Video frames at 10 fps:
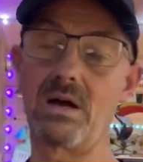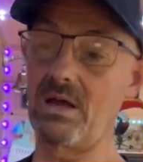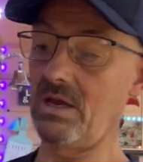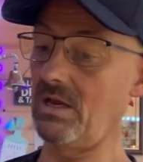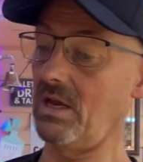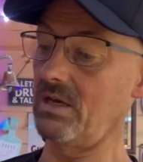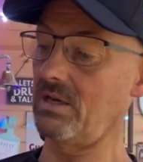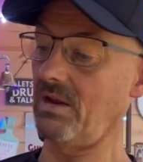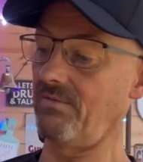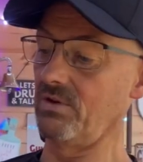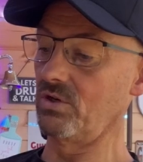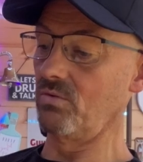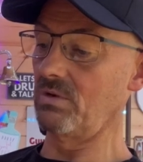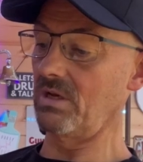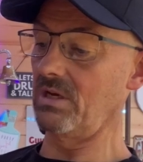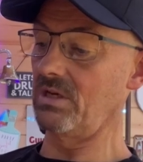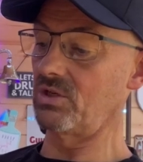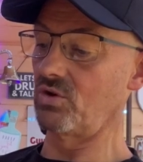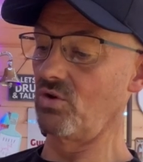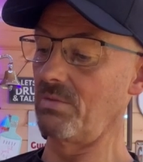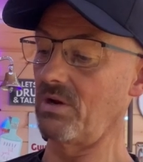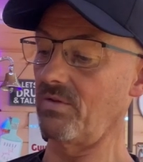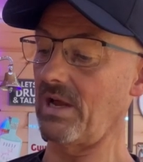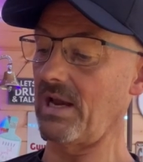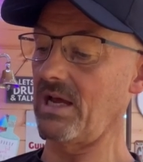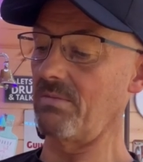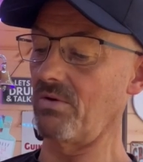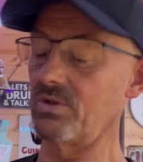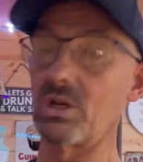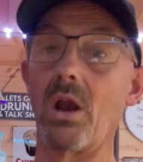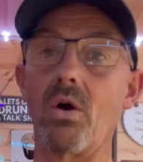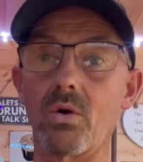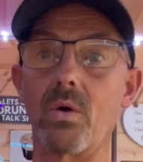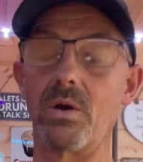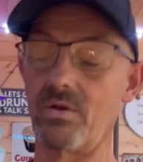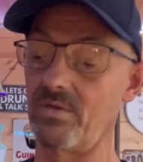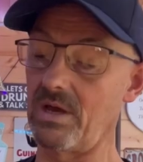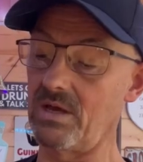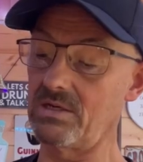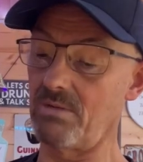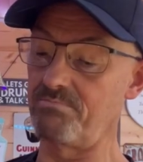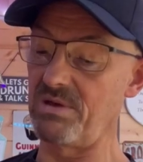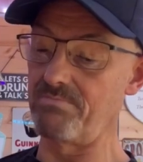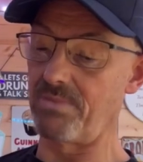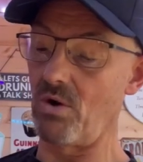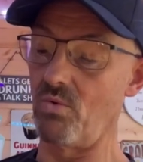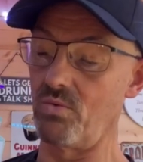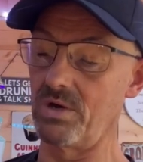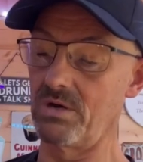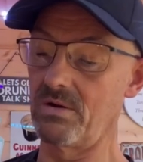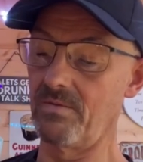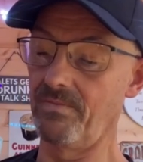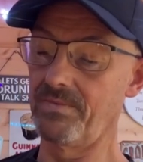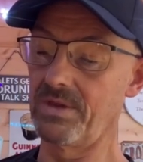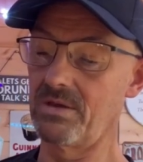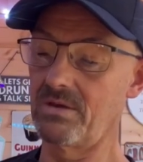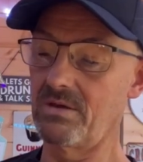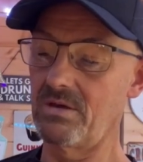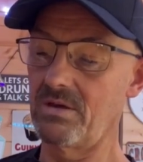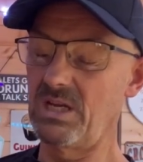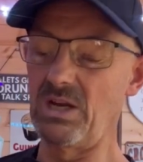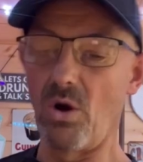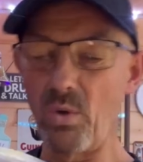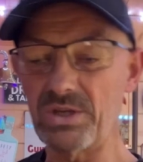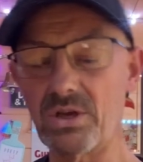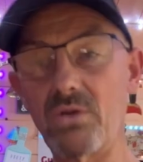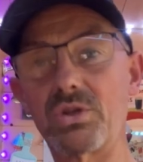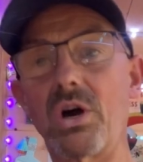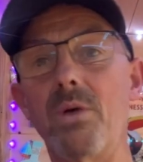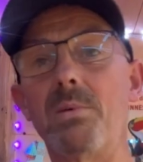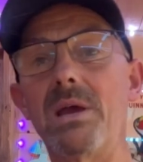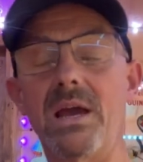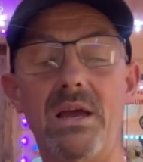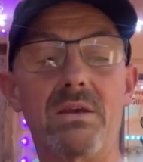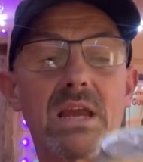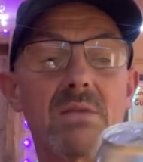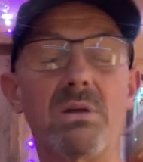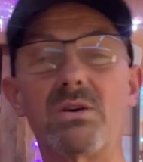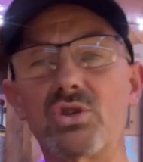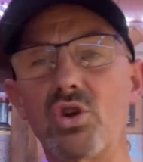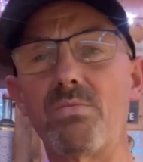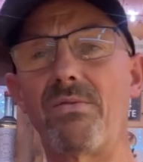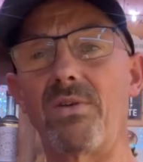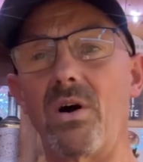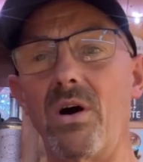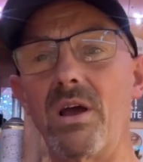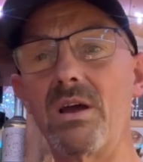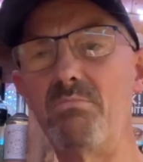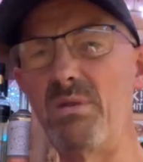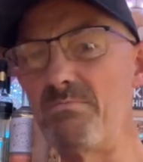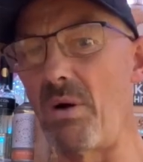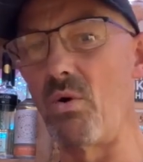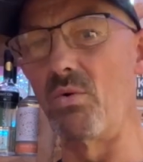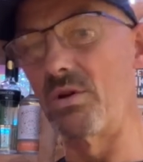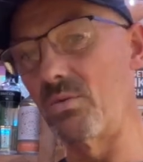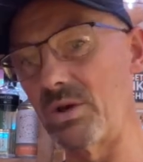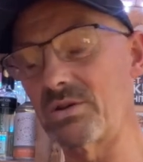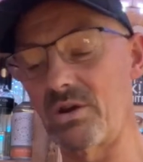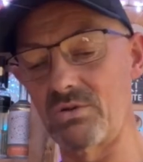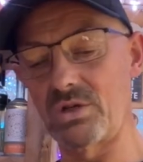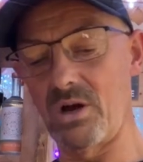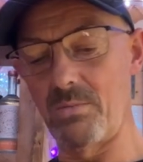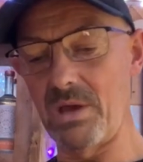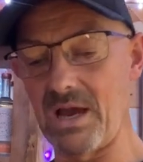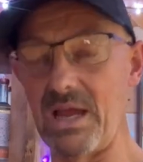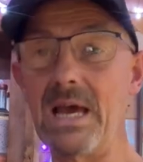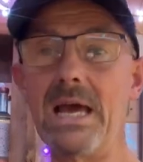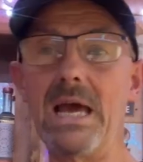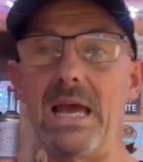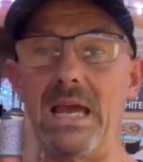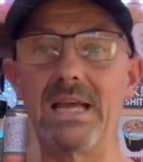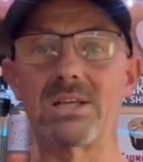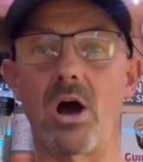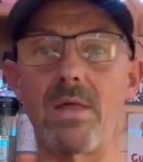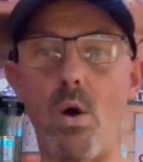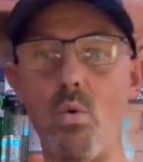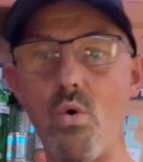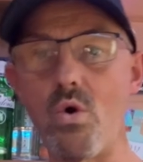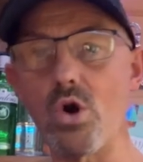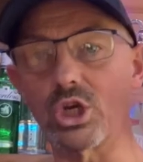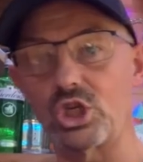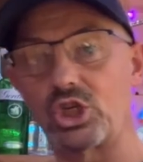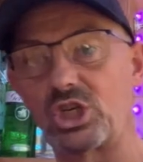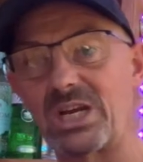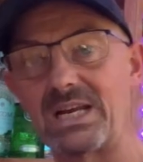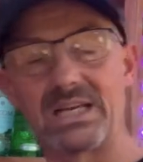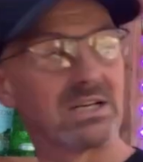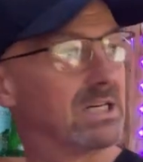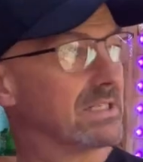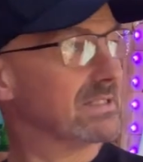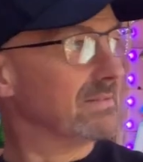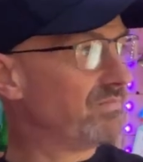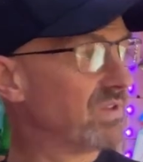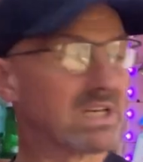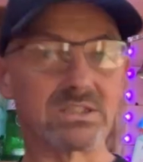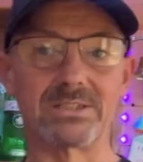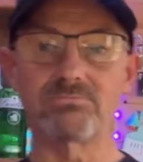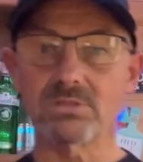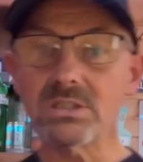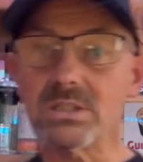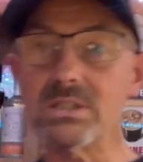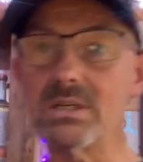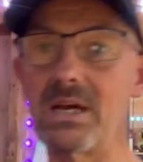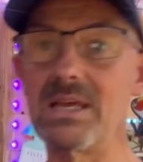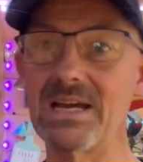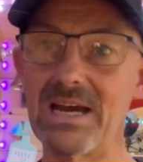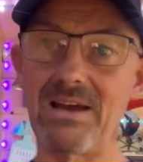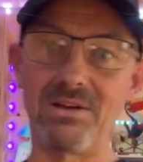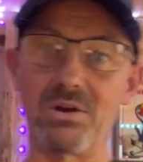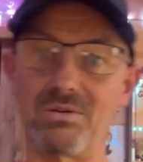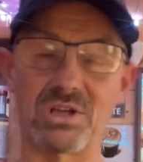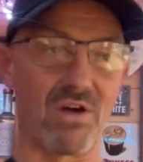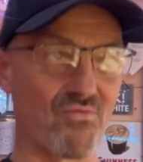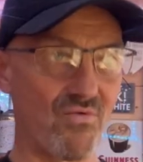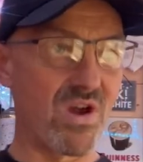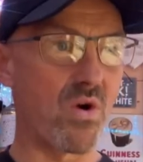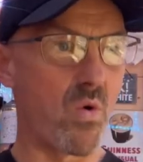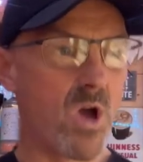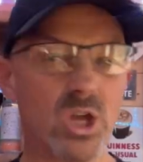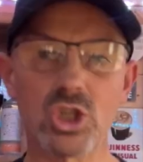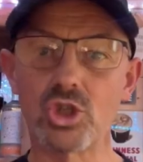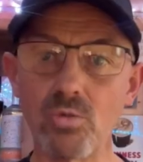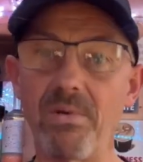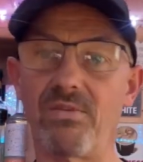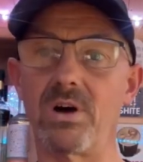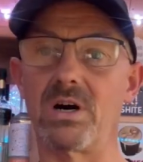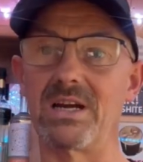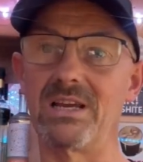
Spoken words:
if you zoomed, you need to zoom in on that label. There's a lot going on there. It's like, be bold. You know, West Coast IPA, a name like Superfly, be bold in a West Coast IPA. It is like that whoosh, and it's like, yeah, you know, it's like real Superfly, you